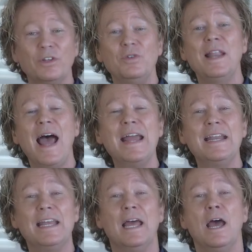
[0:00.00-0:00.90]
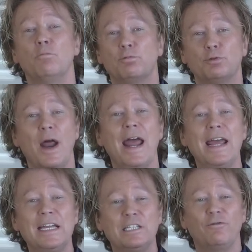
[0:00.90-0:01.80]
United,
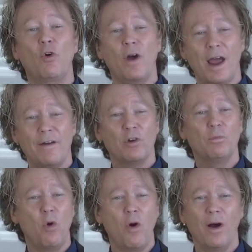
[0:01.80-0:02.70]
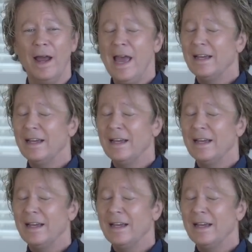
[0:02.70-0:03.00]
praise forevermore.